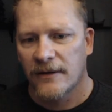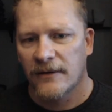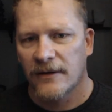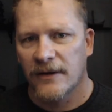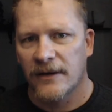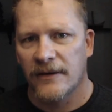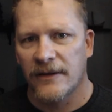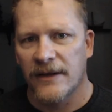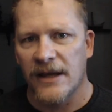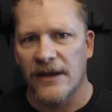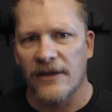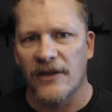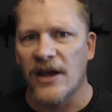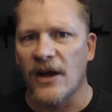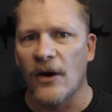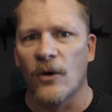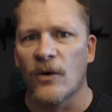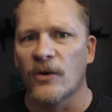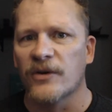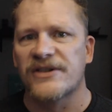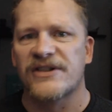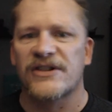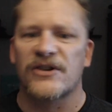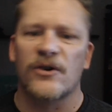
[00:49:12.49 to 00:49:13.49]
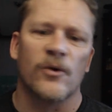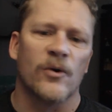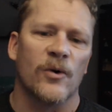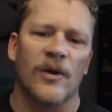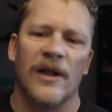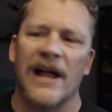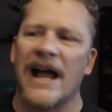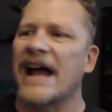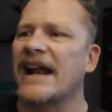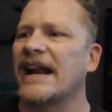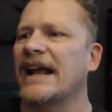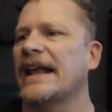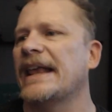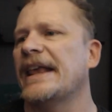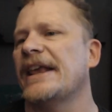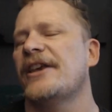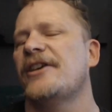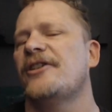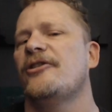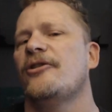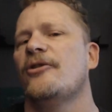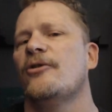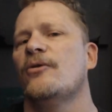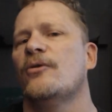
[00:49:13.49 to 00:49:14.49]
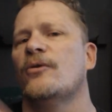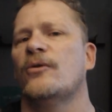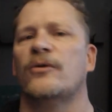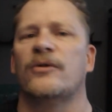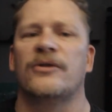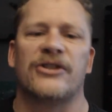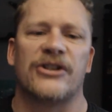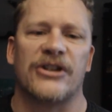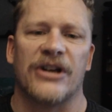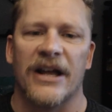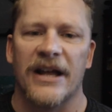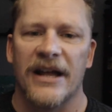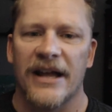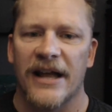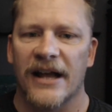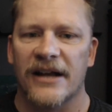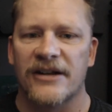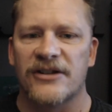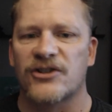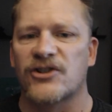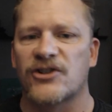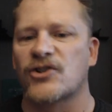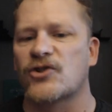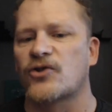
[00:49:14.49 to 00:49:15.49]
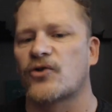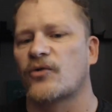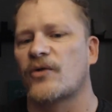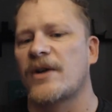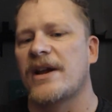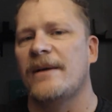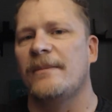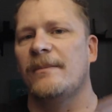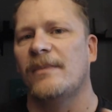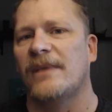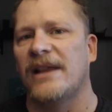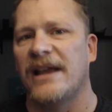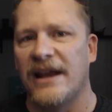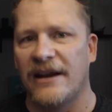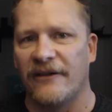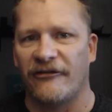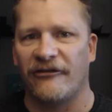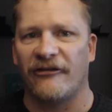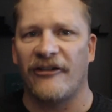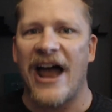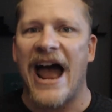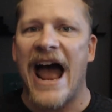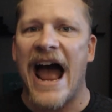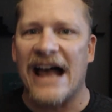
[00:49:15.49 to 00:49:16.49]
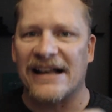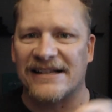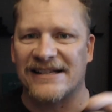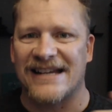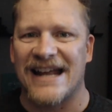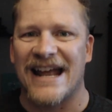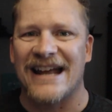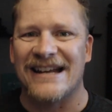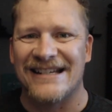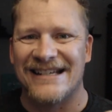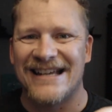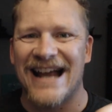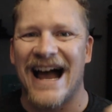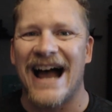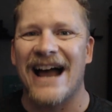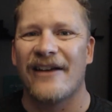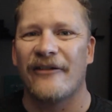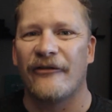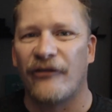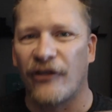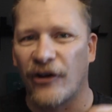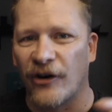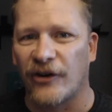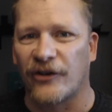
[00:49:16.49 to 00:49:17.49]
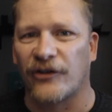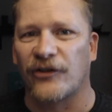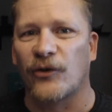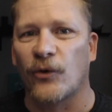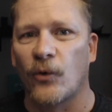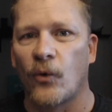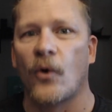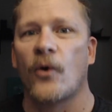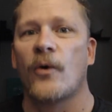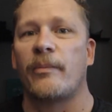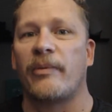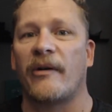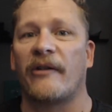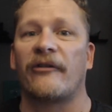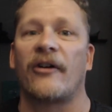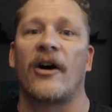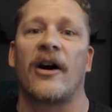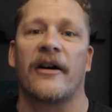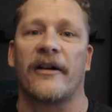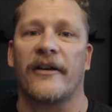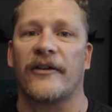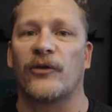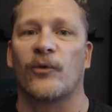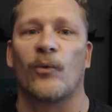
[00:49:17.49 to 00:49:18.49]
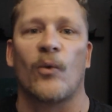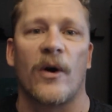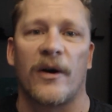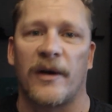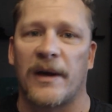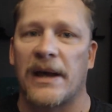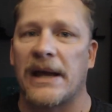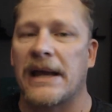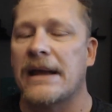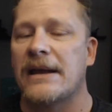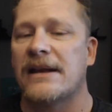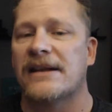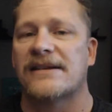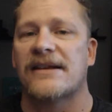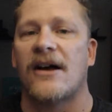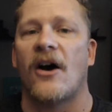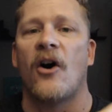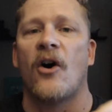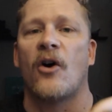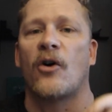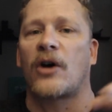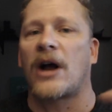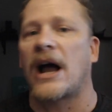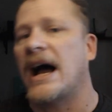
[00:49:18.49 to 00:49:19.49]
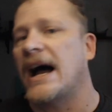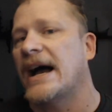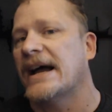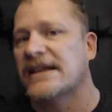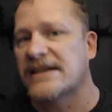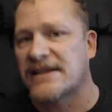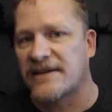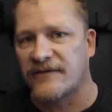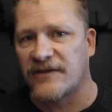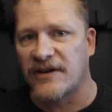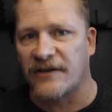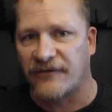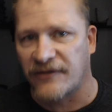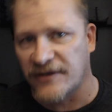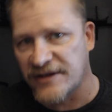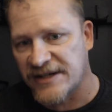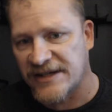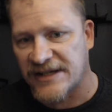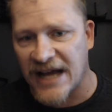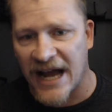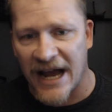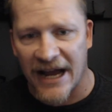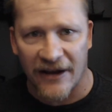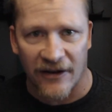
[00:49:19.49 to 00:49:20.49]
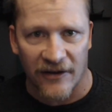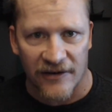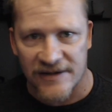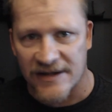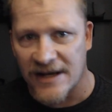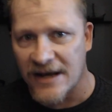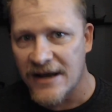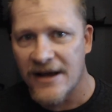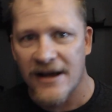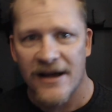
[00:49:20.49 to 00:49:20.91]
the, the old school had a huge, extremely vast and diverse group of artists working in all kinds of different styles.